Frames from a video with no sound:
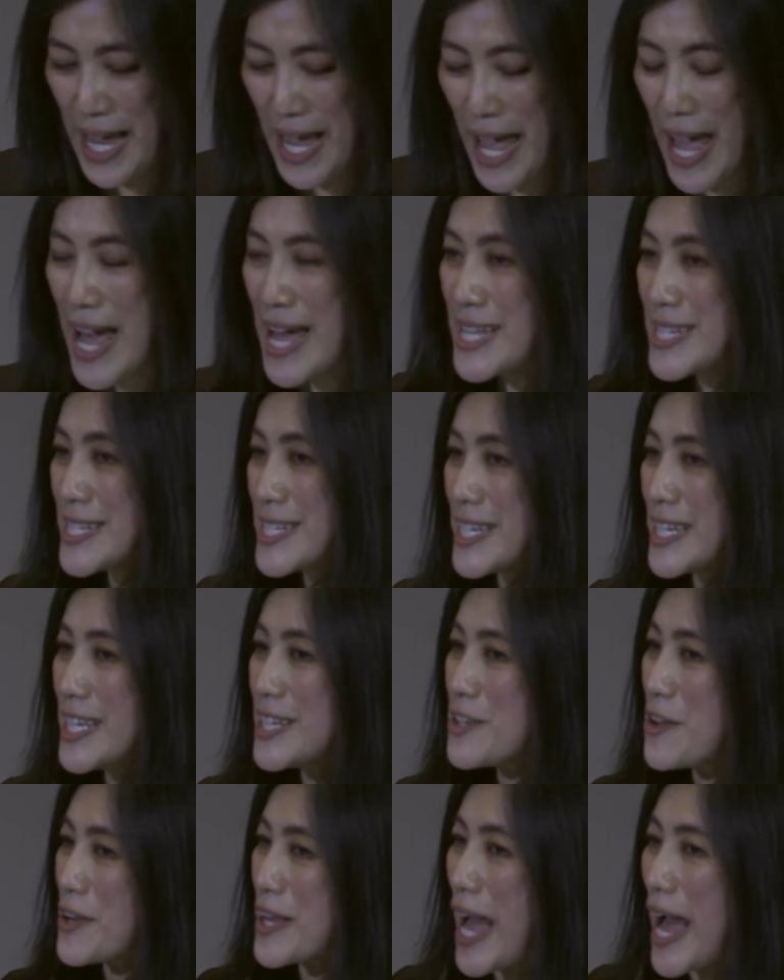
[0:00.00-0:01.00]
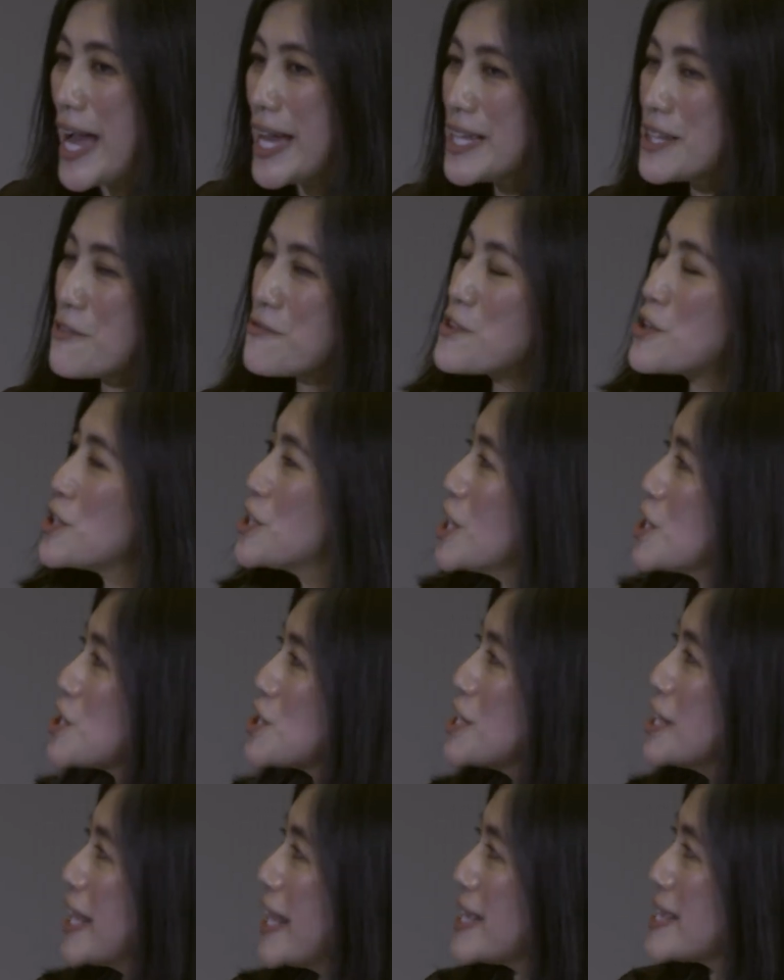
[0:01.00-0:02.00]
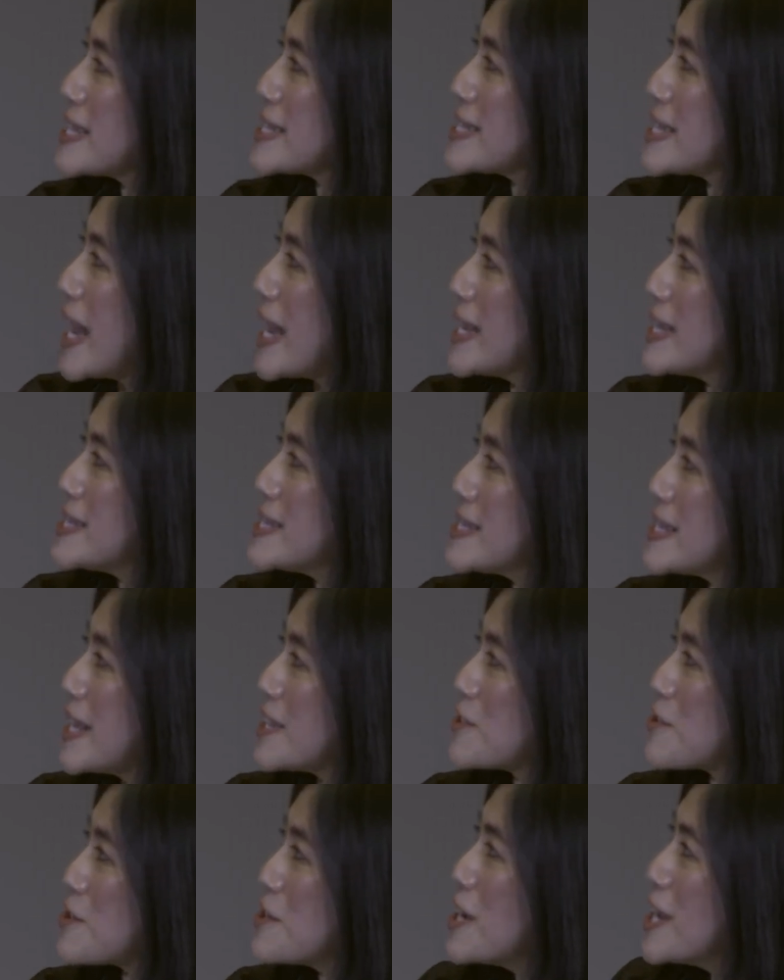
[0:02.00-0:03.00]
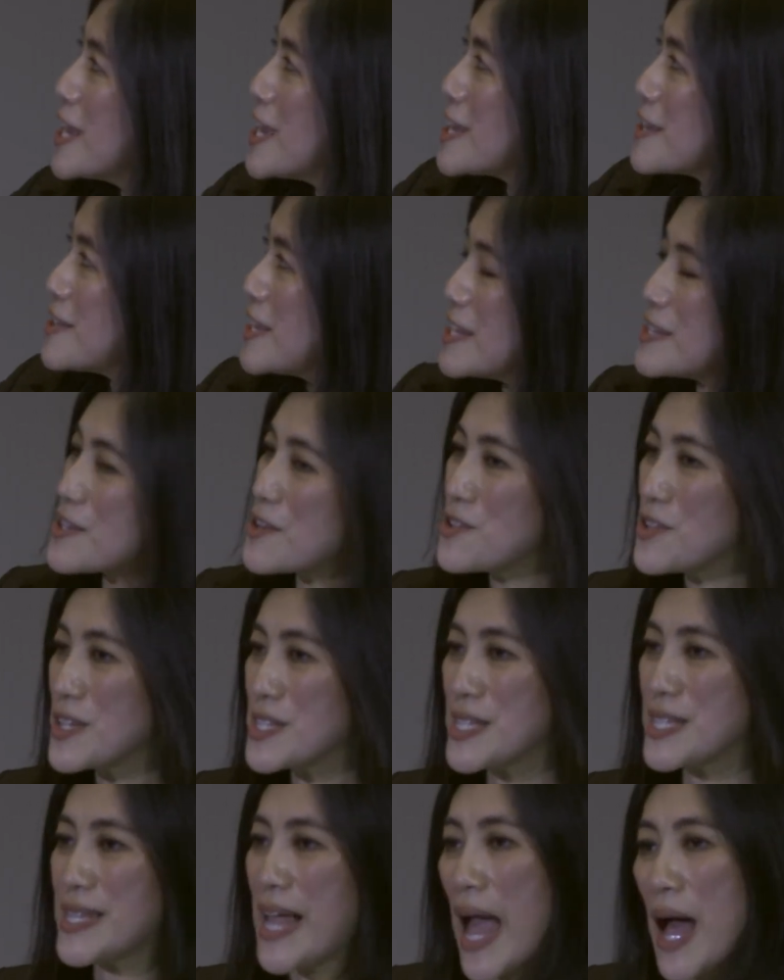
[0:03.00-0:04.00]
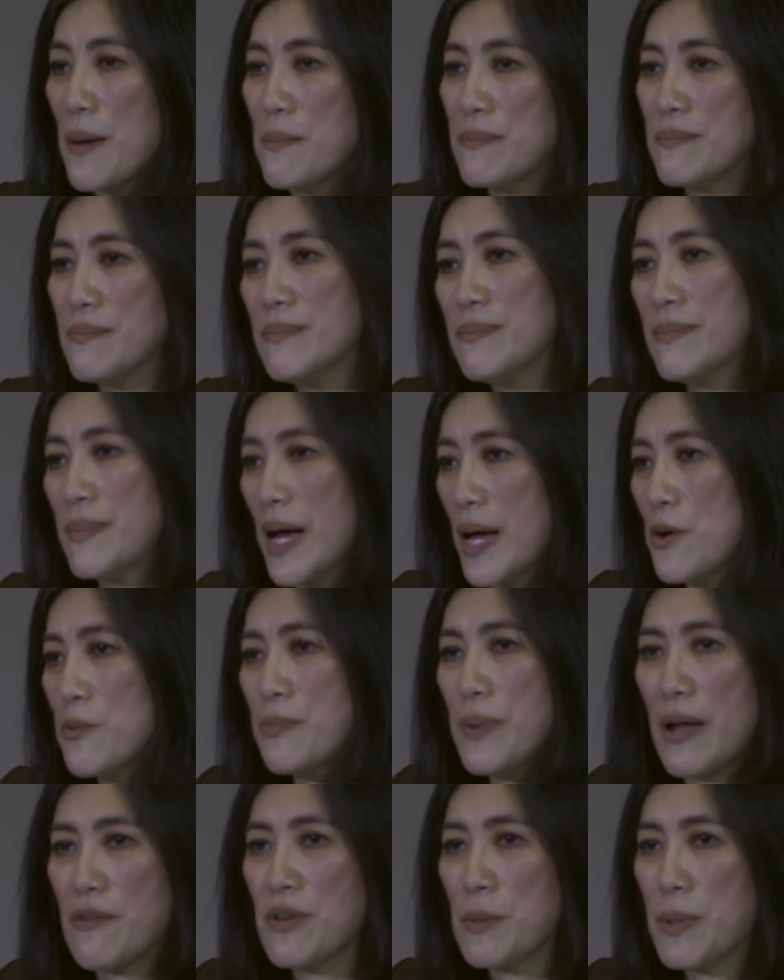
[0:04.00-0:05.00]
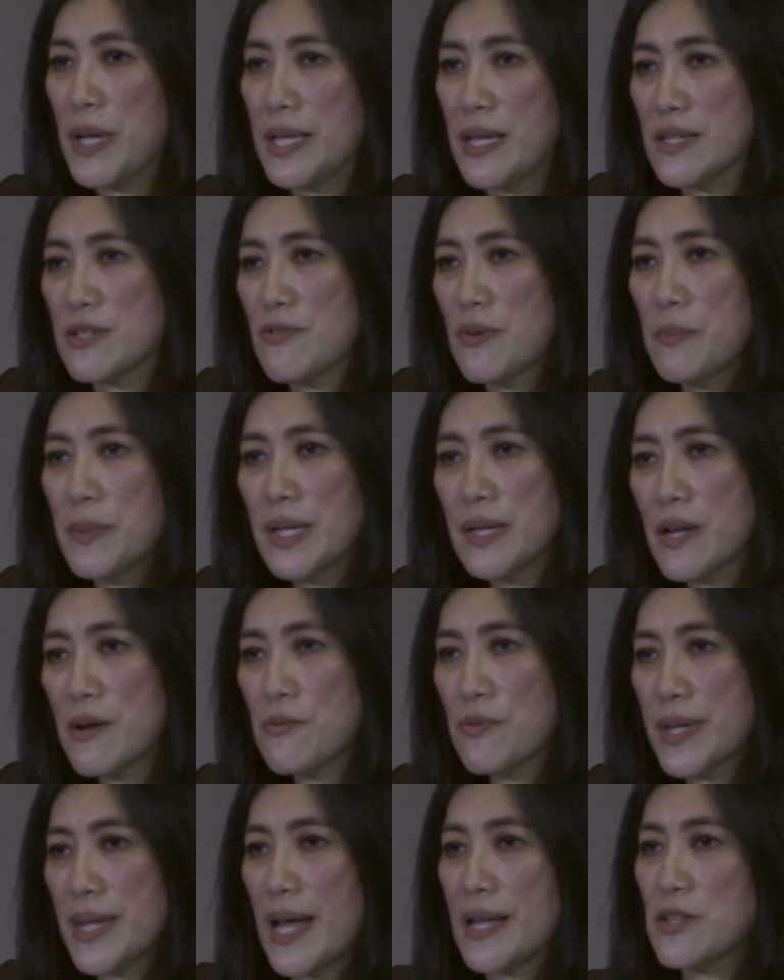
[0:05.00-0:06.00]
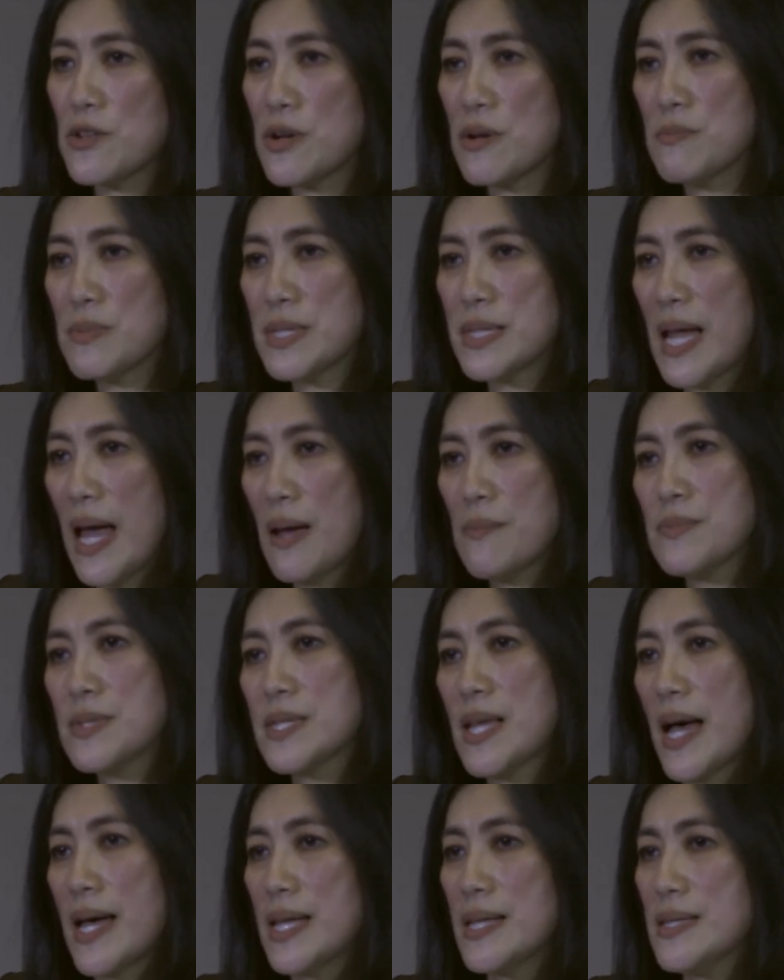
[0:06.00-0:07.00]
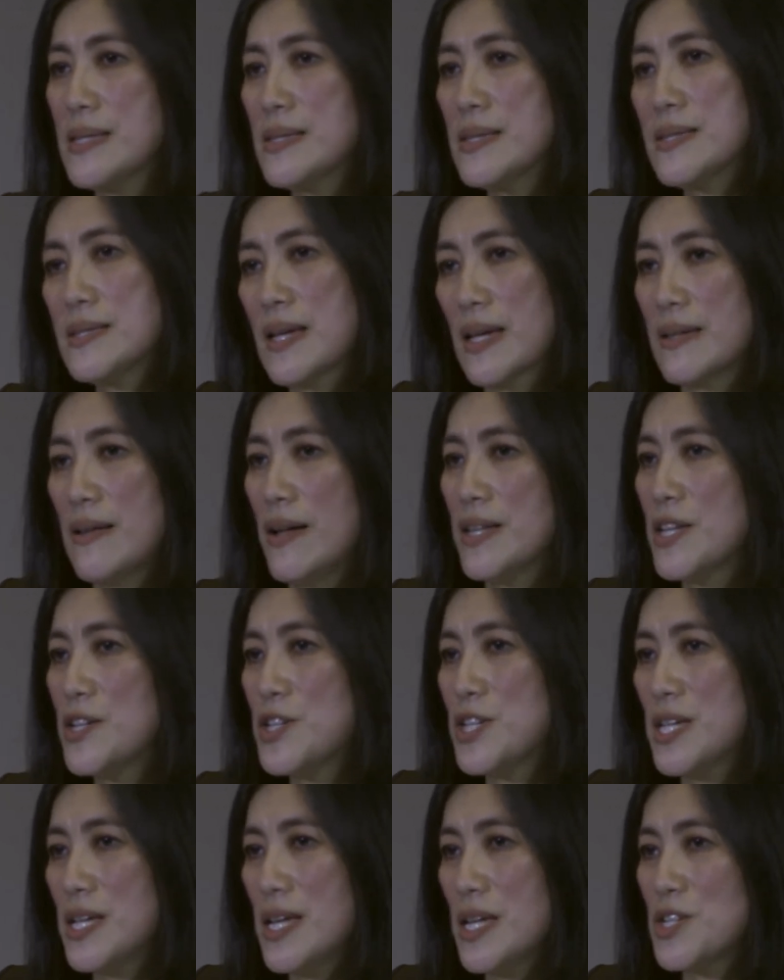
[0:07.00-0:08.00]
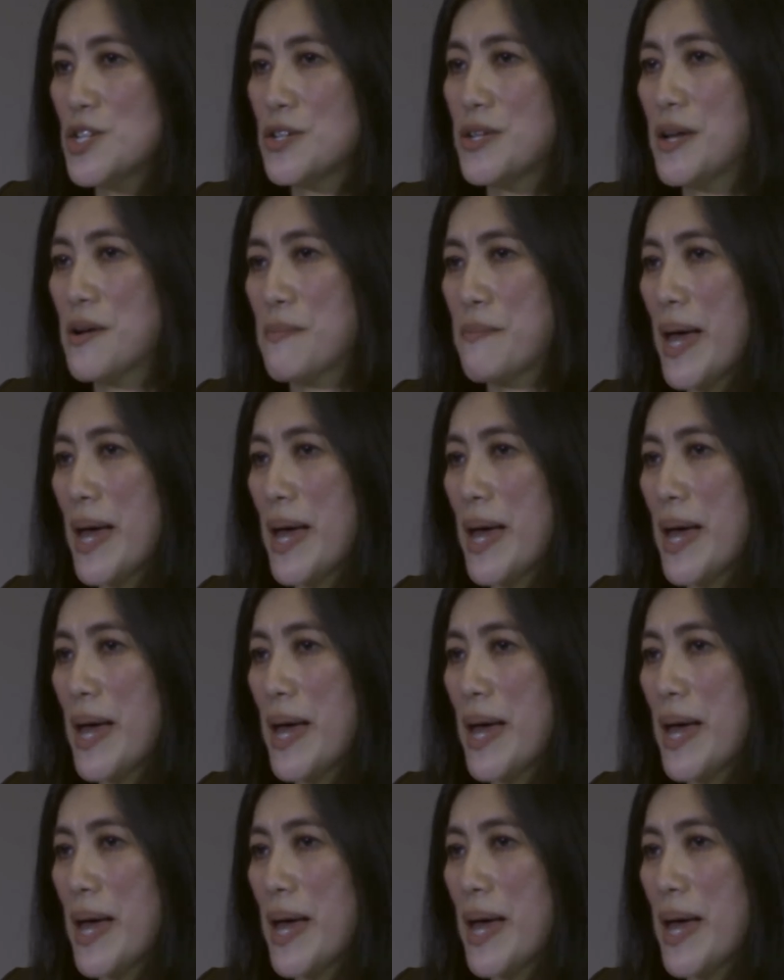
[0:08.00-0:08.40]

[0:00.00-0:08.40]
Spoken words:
And, you know, kind of traditionally at the Science Center, these are the STEM. I hope everybody is familiar with that term, STEM, science, technology, engineering,